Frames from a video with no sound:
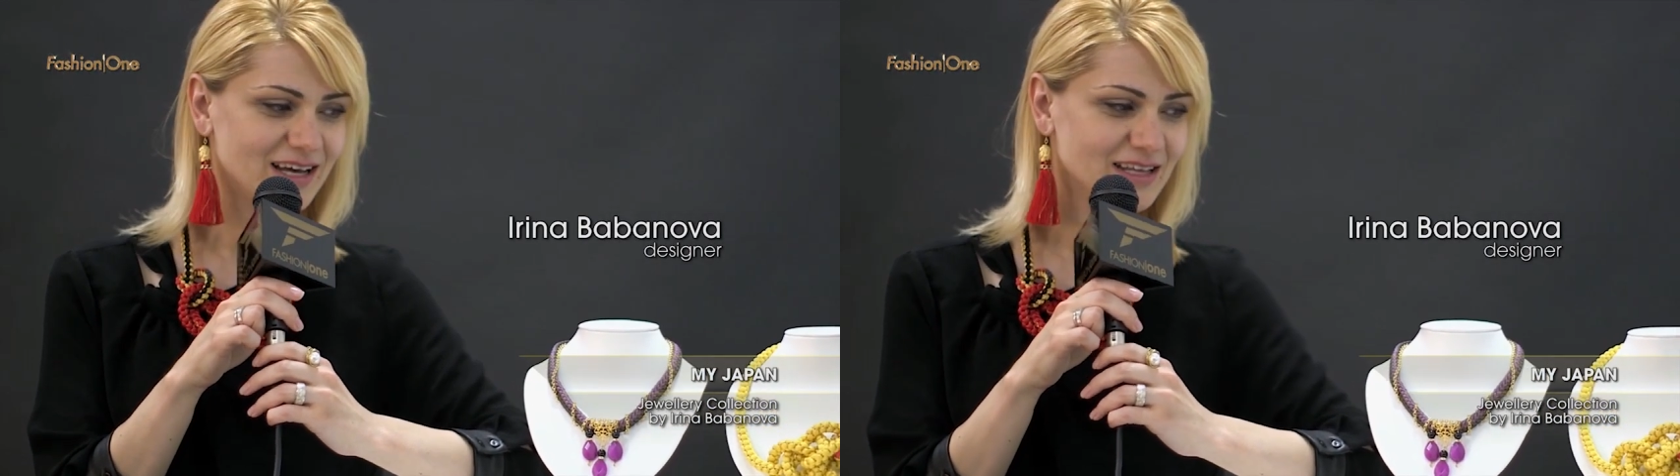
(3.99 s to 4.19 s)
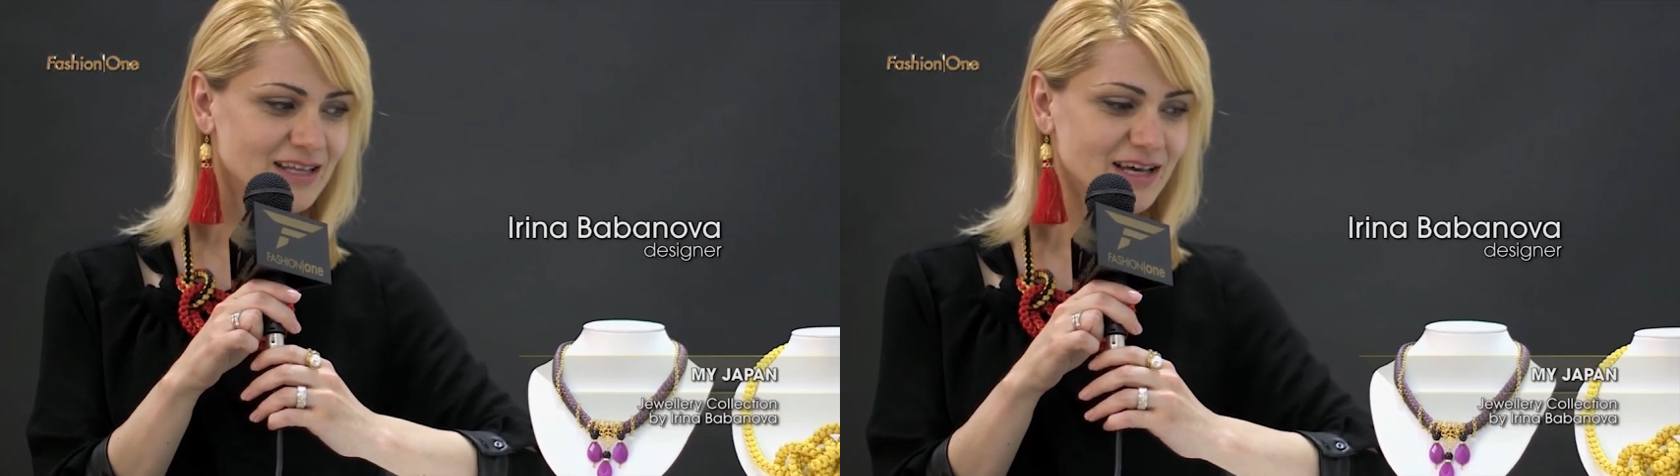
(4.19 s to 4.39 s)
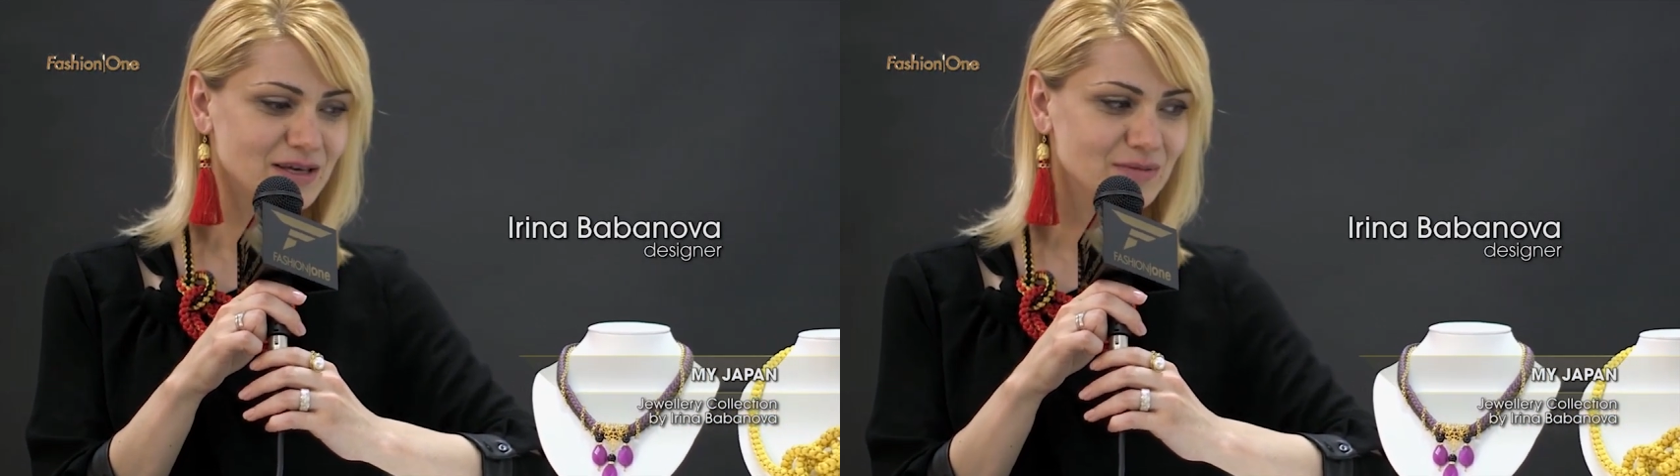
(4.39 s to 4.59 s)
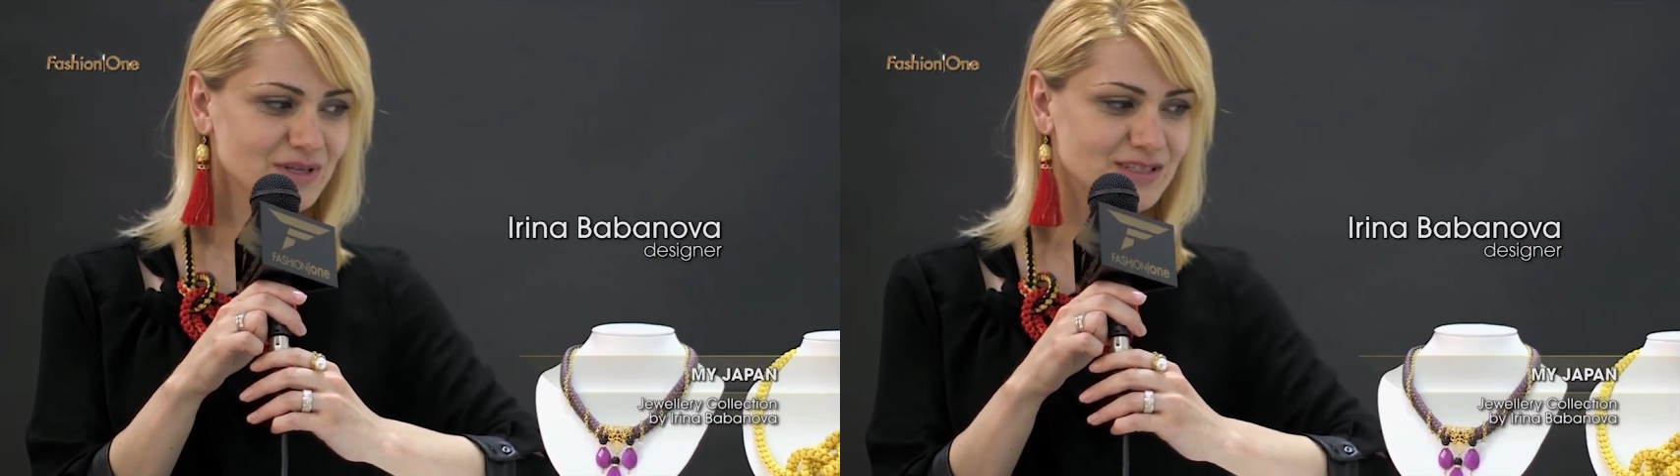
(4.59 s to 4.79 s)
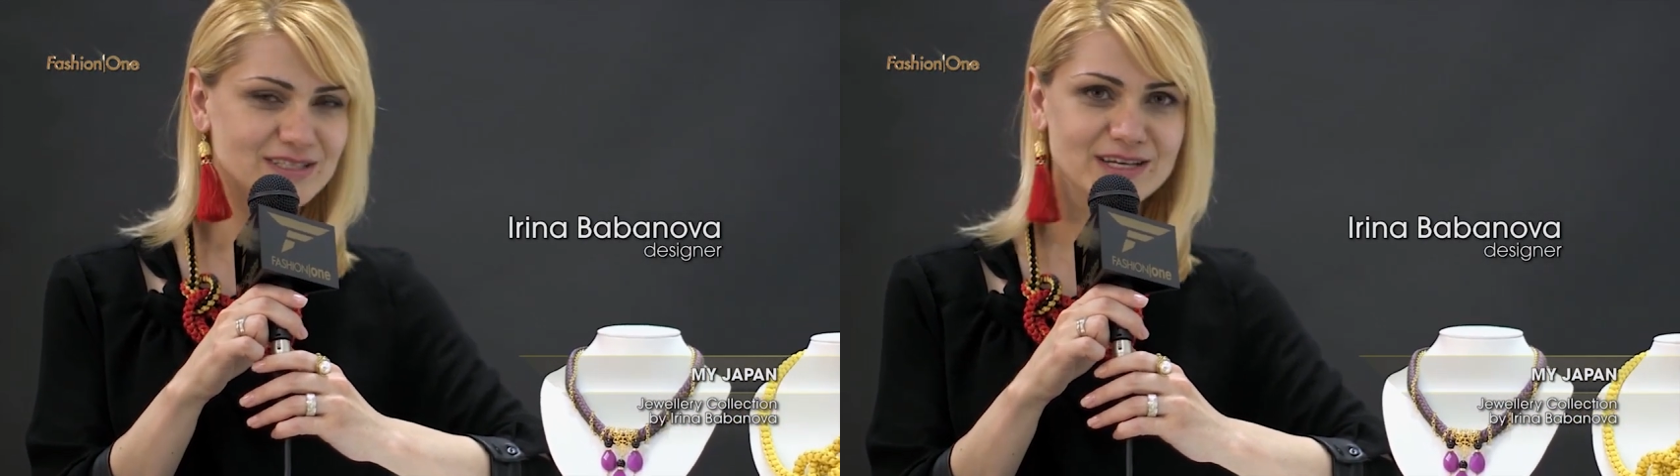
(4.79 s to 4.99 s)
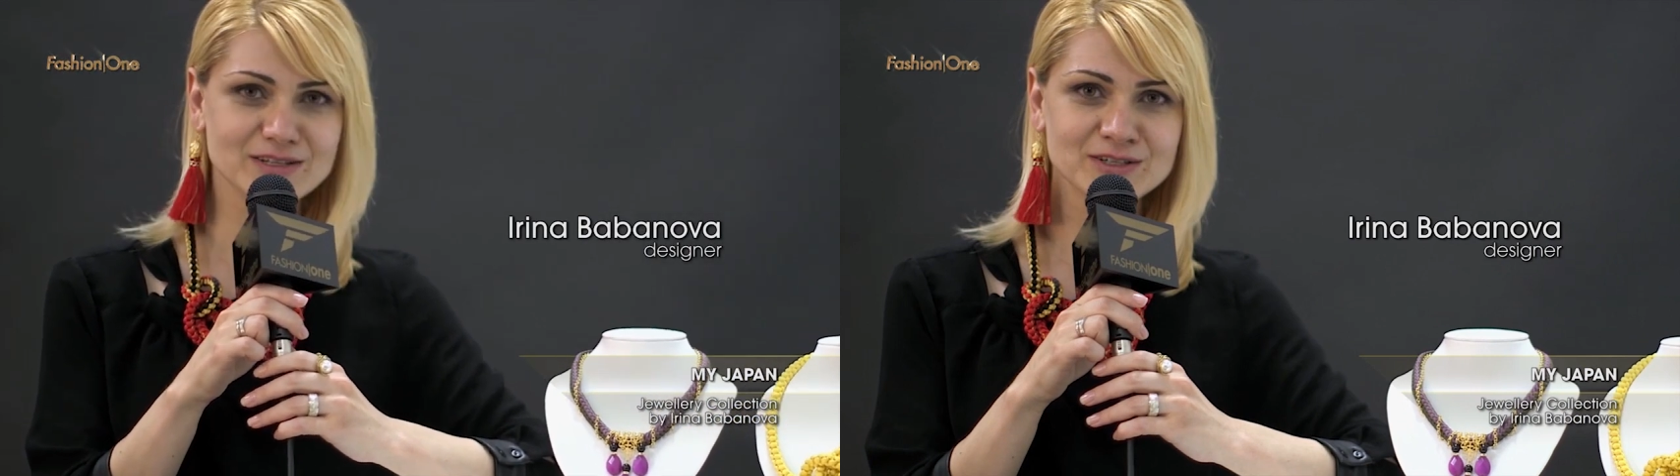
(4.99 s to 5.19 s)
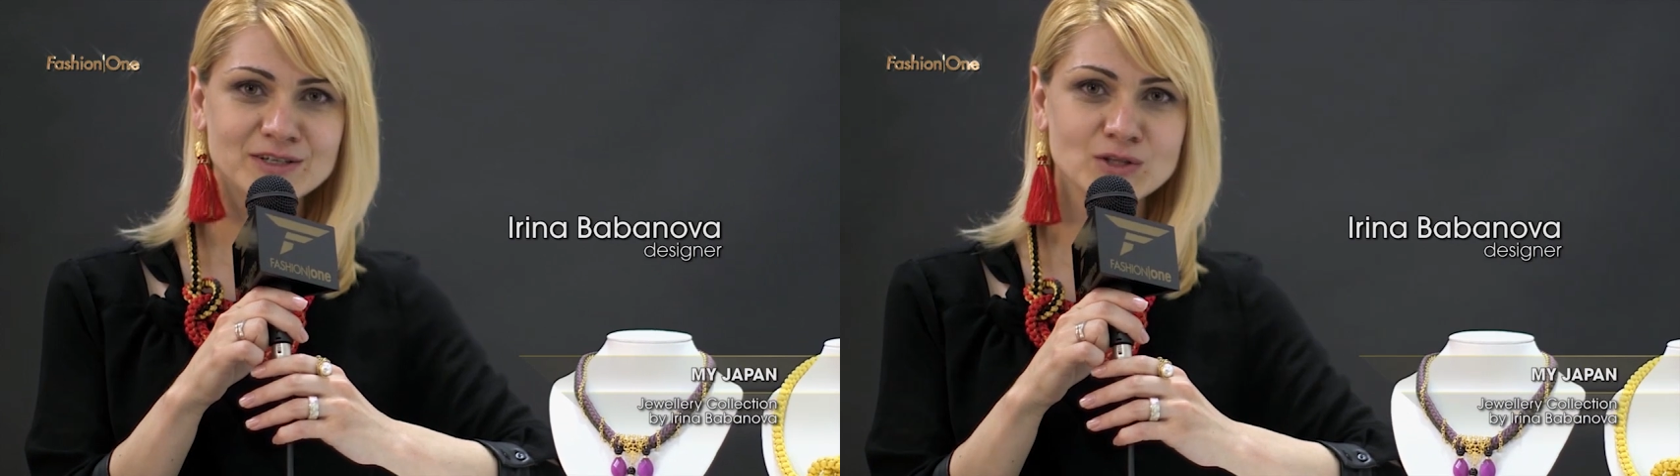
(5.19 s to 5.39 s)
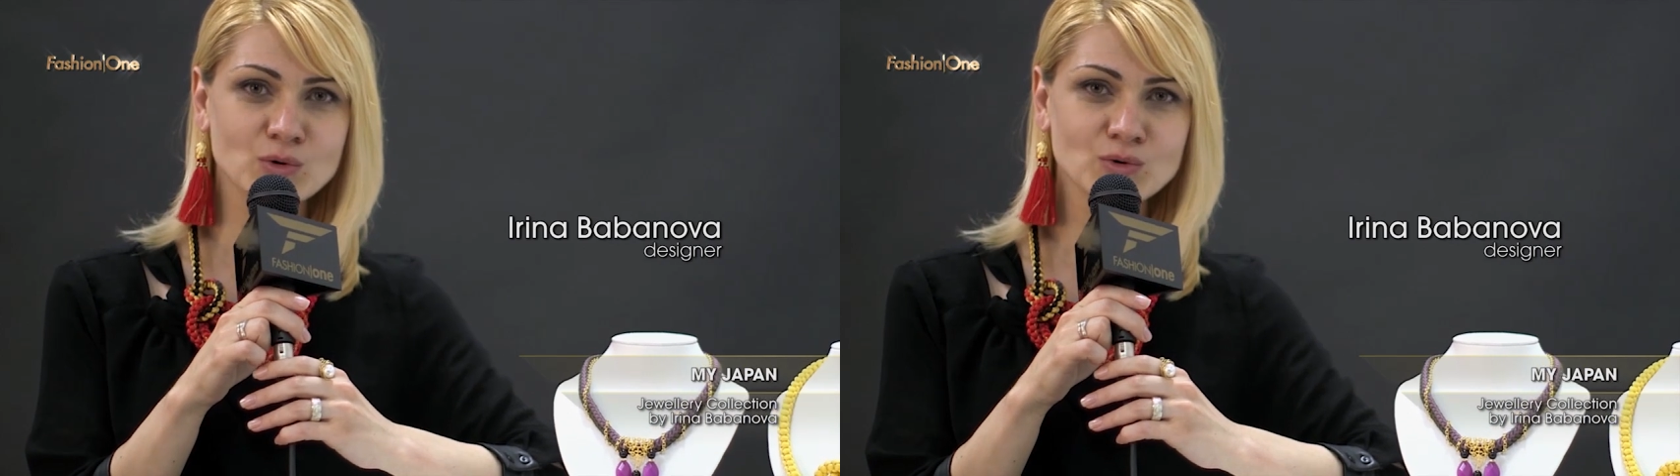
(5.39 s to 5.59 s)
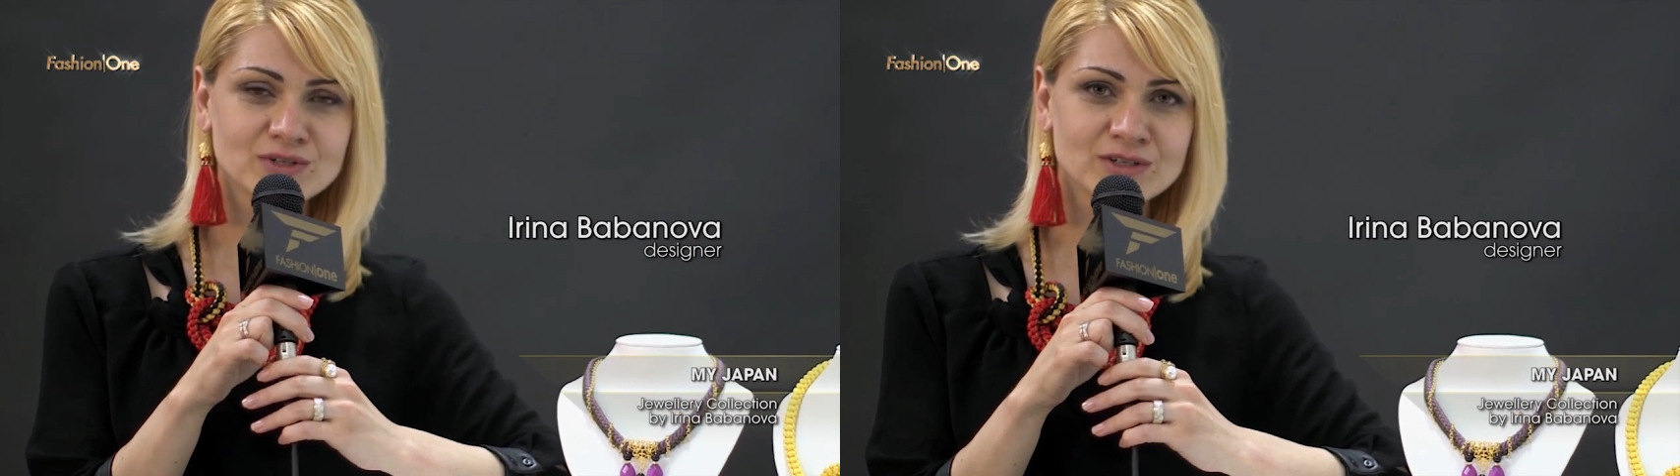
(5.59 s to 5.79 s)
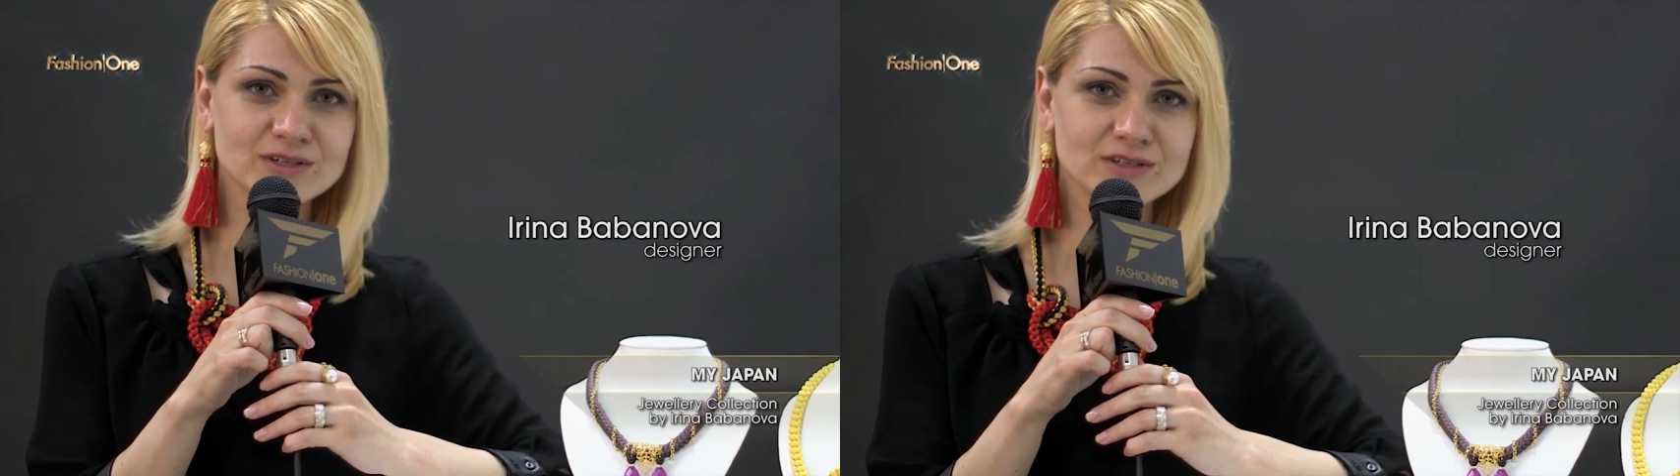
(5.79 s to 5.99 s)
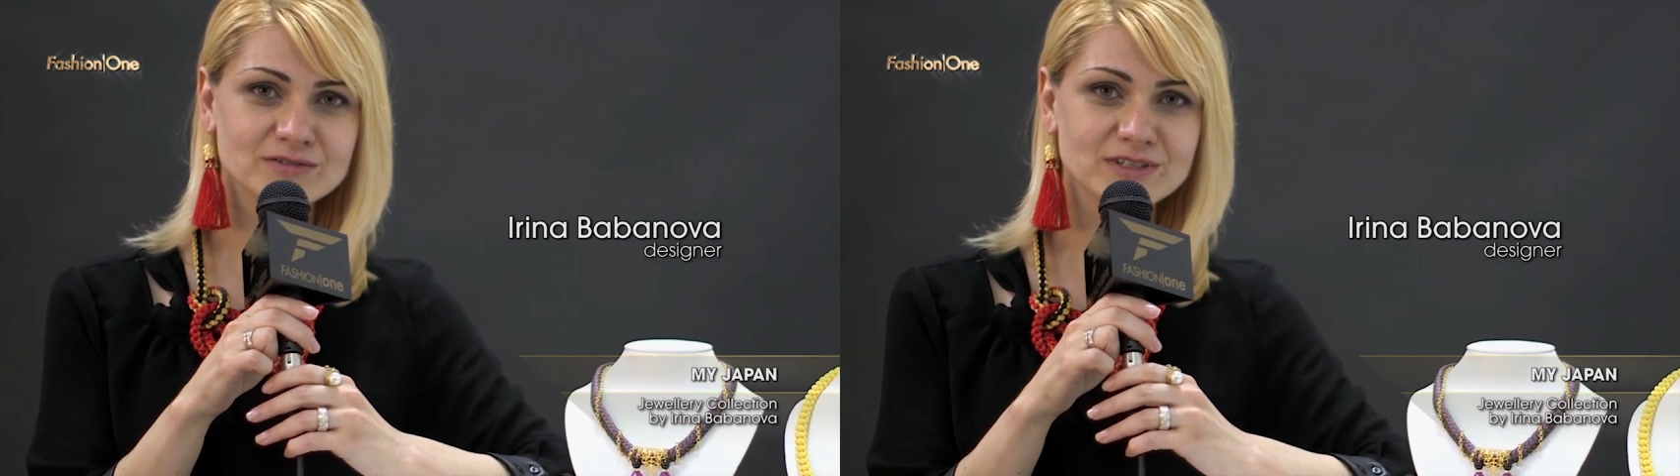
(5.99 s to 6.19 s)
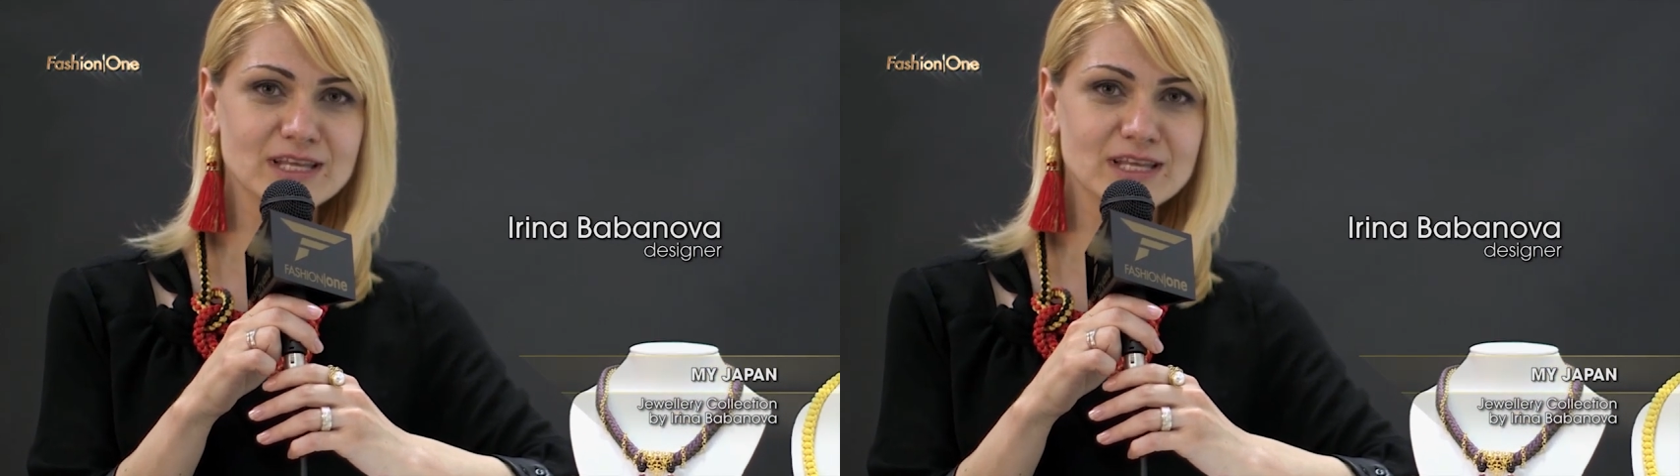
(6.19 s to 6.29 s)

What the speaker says: and I'm a designer and owner of